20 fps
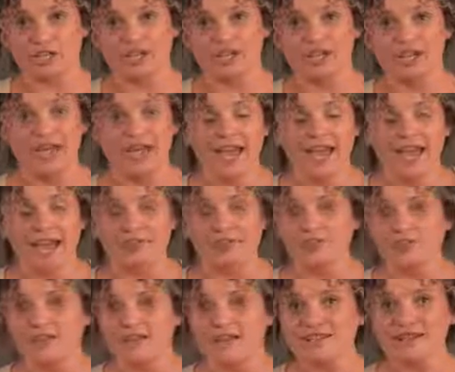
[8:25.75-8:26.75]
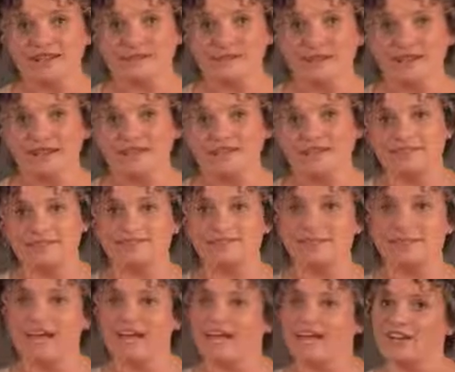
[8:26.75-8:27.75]
And it was checks and balances. Did
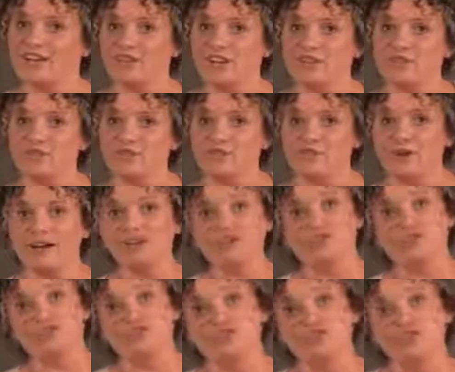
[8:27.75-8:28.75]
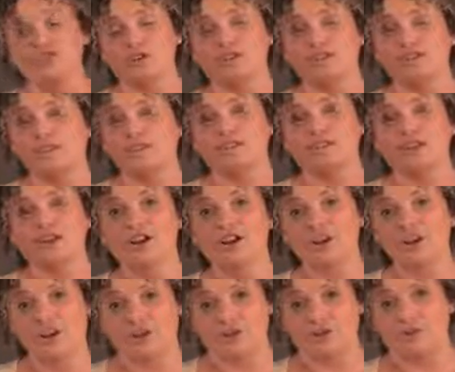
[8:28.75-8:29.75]
I hand off too much that she couldn't meet
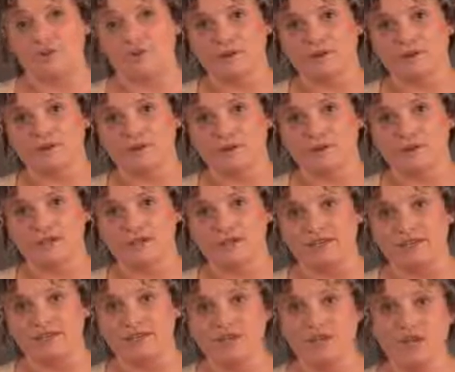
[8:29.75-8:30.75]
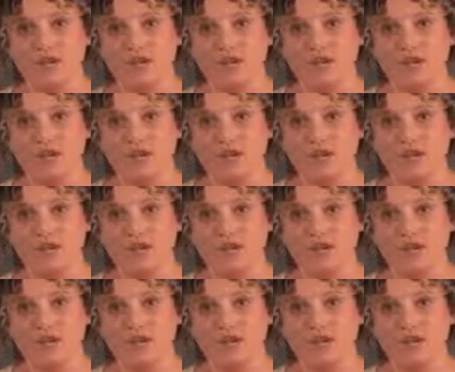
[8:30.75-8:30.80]
her other responsibilities?